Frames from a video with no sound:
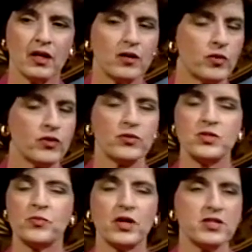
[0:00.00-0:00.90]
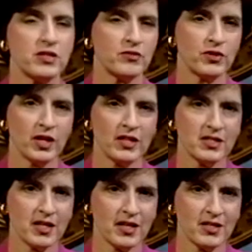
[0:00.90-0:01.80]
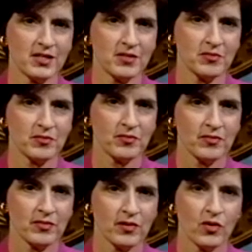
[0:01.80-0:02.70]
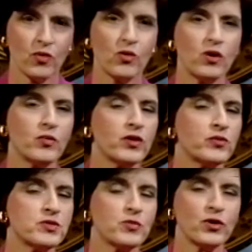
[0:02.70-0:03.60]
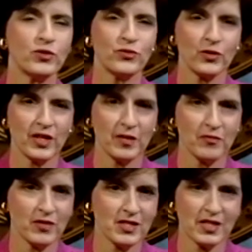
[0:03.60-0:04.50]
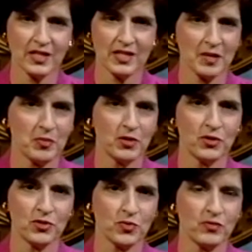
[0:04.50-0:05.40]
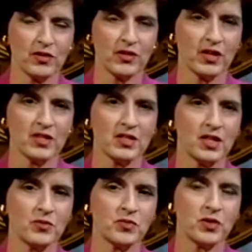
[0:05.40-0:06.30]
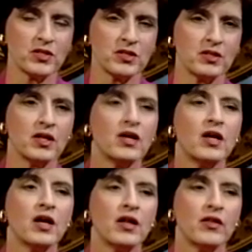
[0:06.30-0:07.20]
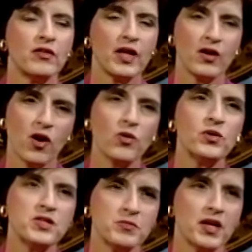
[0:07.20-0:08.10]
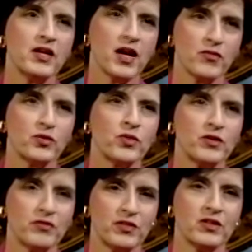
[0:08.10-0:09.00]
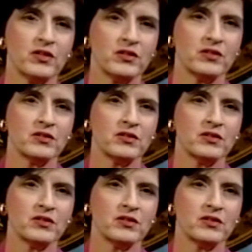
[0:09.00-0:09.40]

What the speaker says: whether it was the President of the United States, or whether it was Martin Luther King visiting St. Peter's when Father Iannitelli was president. They always made everyone feel